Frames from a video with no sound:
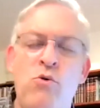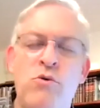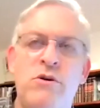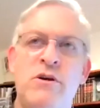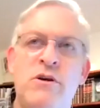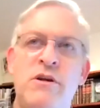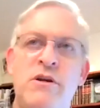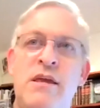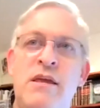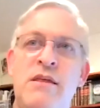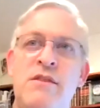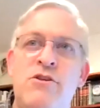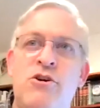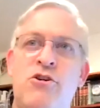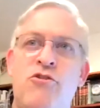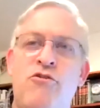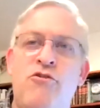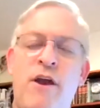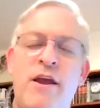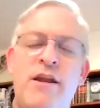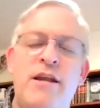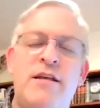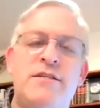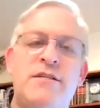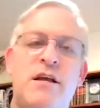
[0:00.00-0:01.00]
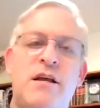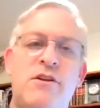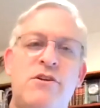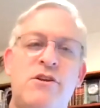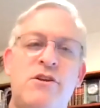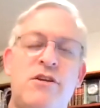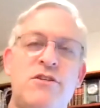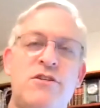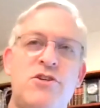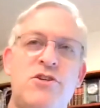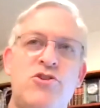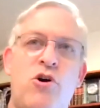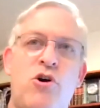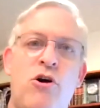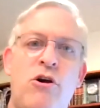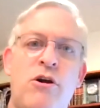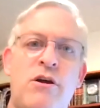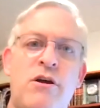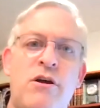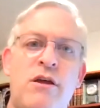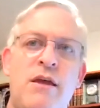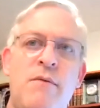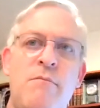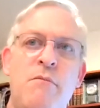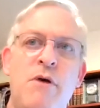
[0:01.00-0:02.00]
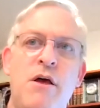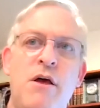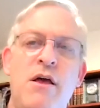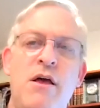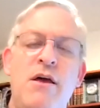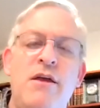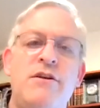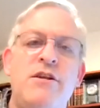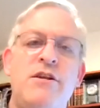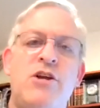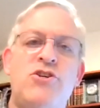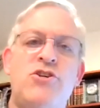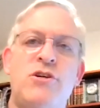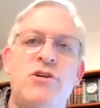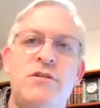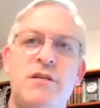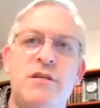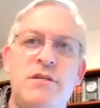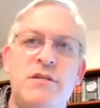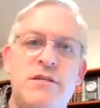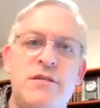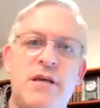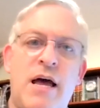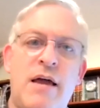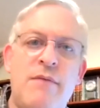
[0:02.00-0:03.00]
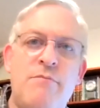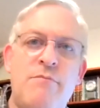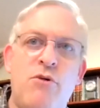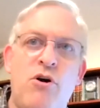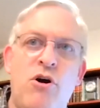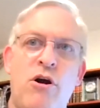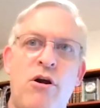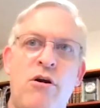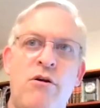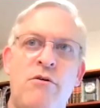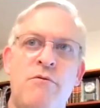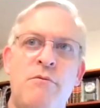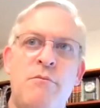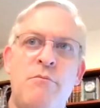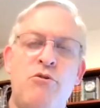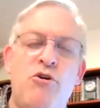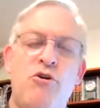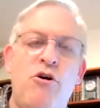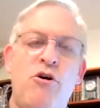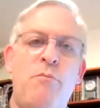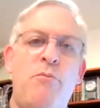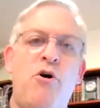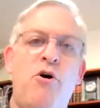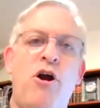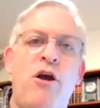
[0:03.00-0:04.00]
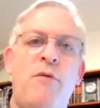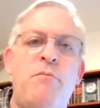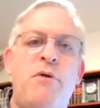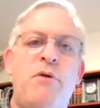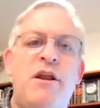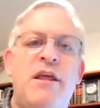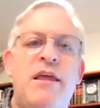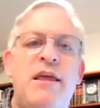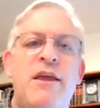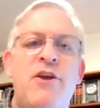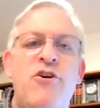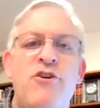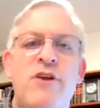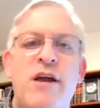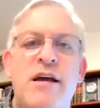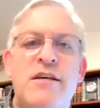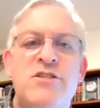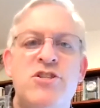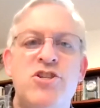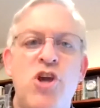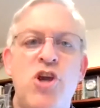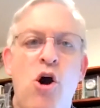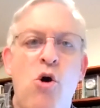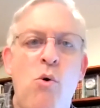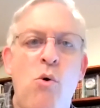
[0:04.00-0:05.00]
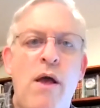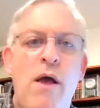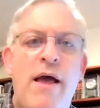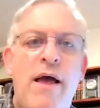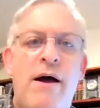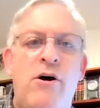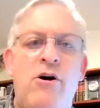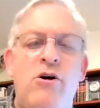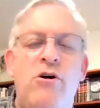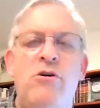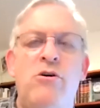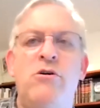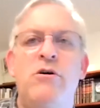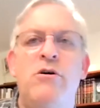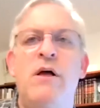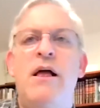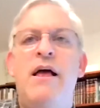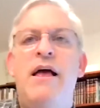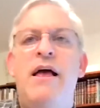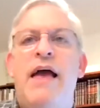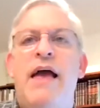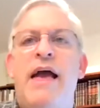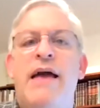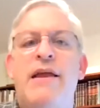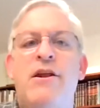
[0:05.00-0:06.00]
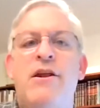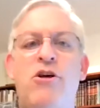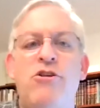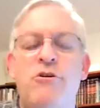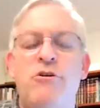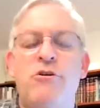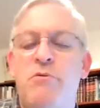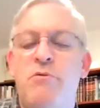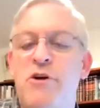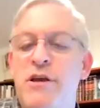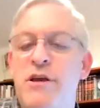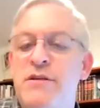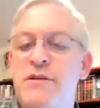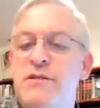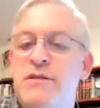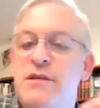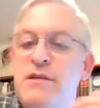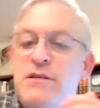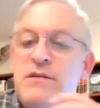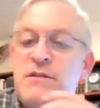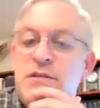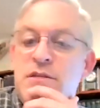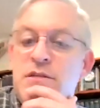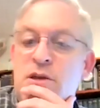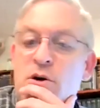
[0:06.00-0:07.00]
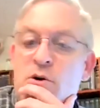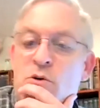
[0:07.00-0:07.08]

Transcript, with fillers: only the greatest Achnasas Orachim, not just in Satmar, Borough Park, but in Kiryas Yoel and other places.